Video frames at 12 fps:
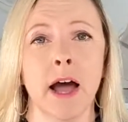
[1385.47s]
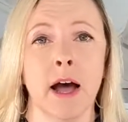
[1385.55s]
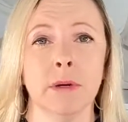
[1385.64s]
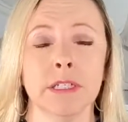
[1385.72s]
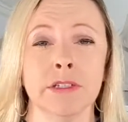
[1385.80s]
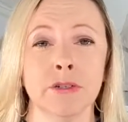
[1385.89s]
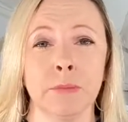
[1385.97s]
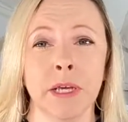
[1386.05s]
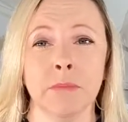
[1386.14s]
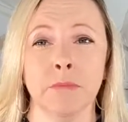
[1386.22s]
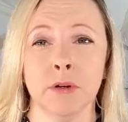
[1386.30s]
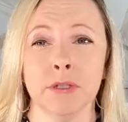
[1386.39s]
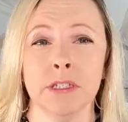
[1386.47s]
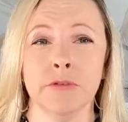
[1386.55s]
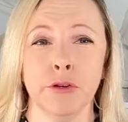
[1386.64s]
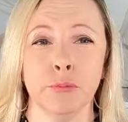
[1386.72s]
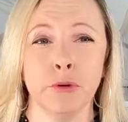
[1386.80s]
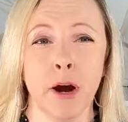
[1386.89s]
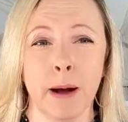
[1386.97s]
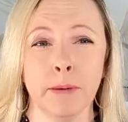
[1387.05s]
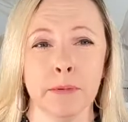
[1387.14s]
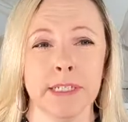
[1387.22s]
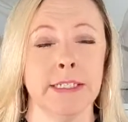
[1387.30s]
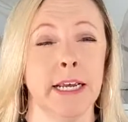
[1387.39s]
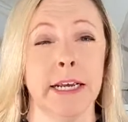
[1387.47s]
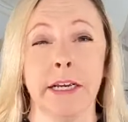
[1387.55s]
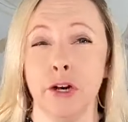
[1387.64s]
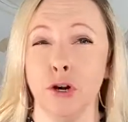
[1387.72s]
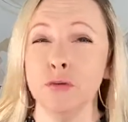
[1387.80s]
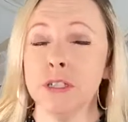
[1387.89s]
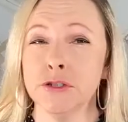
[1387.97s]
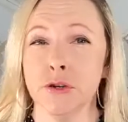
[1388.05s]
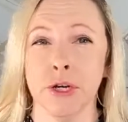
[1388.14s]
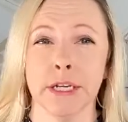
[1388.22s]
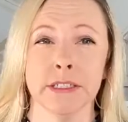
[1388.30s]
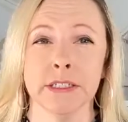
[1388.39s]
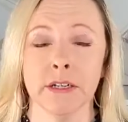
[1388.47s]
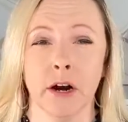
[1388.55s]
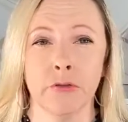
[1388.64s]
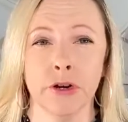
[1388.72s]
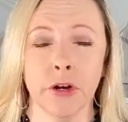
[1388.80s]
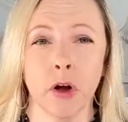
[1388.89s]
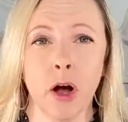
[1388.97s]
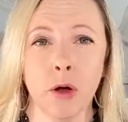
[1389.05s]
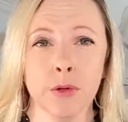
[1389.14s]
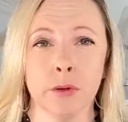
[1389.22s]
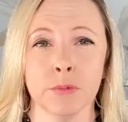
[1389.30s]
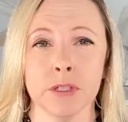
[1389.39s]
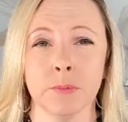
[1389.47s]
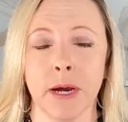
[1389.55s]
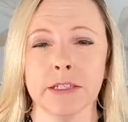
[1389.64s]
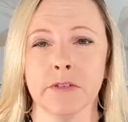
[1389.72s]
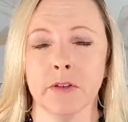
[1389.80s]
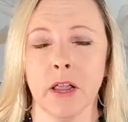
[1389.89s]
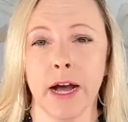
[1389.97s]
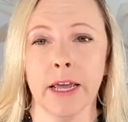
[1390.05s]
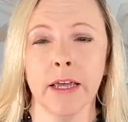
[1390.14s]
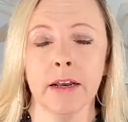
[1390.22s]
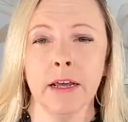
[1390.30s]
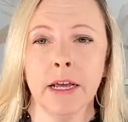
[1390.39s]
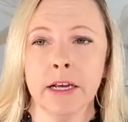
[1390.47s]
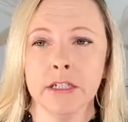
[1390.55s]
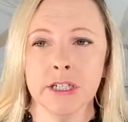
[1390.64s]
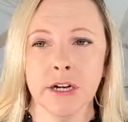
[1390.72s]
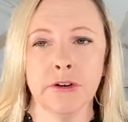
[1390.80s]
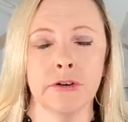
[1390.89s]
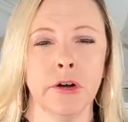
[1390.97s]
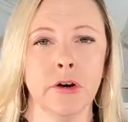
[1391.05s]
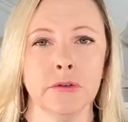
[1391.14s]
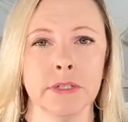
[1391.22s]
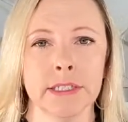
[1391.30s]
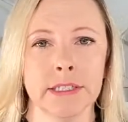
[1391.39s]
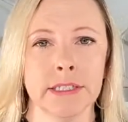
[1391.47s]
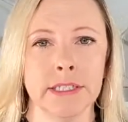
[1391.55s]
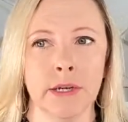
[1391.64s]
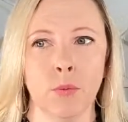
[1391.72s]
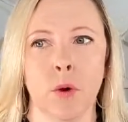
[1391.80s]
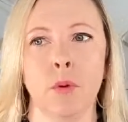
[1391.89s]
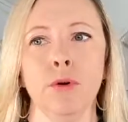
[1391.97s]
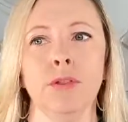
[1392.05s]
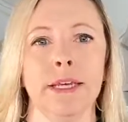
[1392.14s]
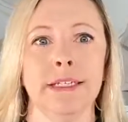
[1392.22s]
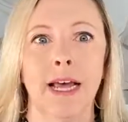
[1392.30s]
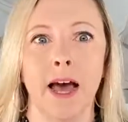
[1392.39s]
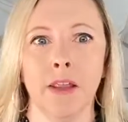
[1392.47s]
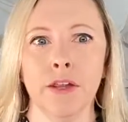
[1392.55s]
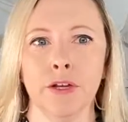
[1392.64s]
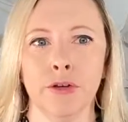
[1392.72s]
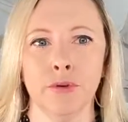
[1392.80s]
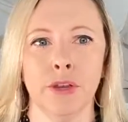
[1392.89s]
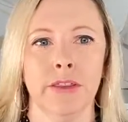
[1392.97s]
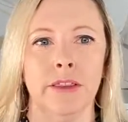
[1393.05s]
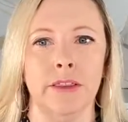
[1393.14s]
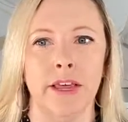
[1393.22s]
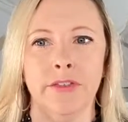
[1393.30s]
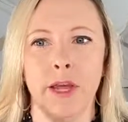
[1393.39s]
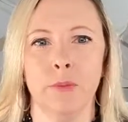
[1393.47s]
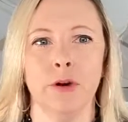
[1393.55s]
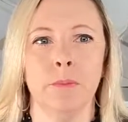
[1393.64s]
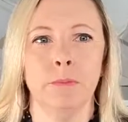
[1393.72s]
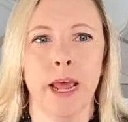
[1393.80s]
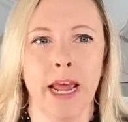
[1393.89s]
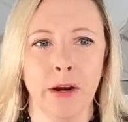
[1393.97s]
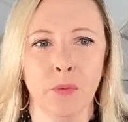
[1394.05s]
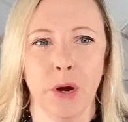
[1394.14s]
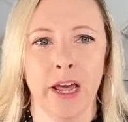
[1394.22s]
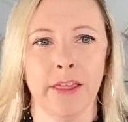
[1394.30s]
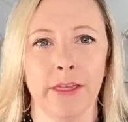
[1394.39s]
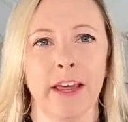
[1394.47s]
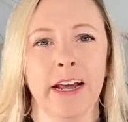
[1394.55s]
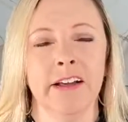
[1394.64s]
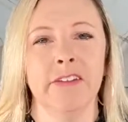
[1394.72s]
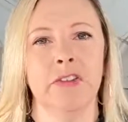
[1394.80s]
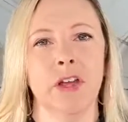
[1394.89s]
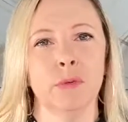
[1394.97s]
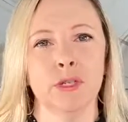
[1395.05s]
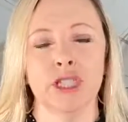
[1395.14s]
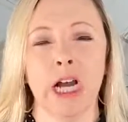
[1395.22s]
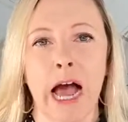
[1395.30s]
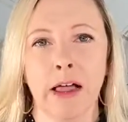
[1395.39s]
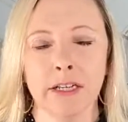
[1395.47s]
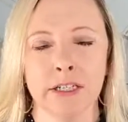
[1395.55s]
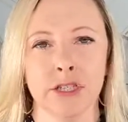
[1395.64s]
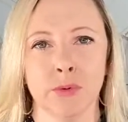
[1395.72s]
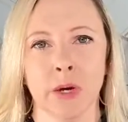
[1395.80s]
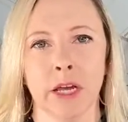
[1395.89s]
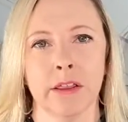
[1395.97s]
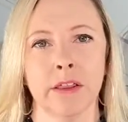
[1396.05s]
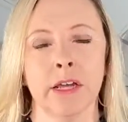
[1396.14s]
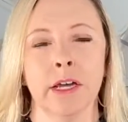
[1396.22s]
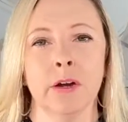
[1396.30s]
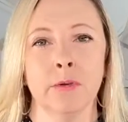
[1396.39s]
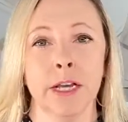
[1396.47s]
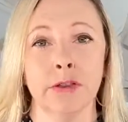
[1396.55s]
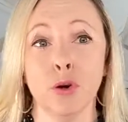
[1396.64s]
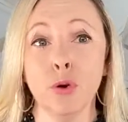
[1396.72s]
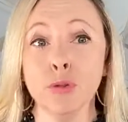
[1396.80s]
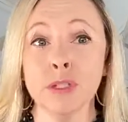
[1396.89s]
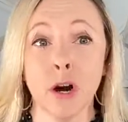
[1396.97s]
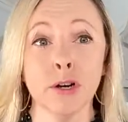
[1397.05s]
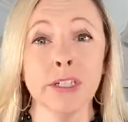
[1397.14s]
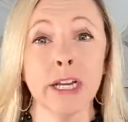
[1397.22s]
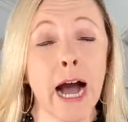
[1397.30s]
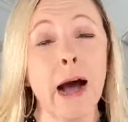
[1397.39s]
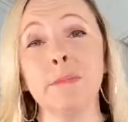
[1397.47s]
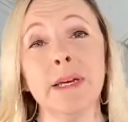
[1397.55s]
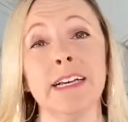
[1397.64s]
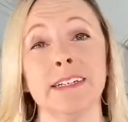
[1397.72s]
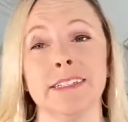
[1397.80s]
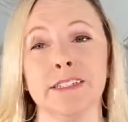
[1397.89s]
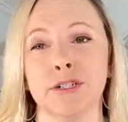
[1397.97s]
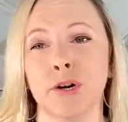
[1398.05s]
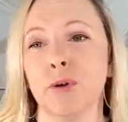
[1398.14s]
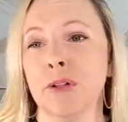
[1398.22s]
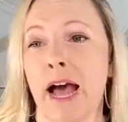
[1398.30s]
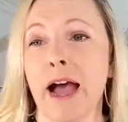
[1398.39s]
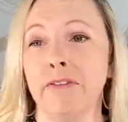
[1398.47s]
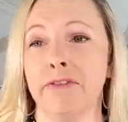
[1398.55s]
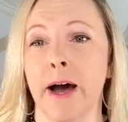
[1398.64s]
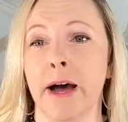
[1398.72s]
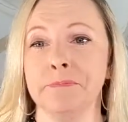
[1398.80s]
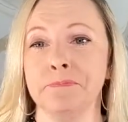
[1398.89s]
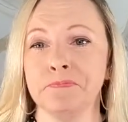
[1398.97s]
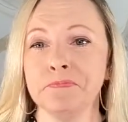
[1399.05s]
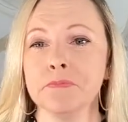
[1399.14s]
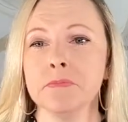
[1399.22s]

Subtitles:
I'm assuming most of you probably take notes during a discovery call with a prospective client. Check your notes and see what were they telling you that they were in pain with, that they were challenged with, right? Those are topics to go live on.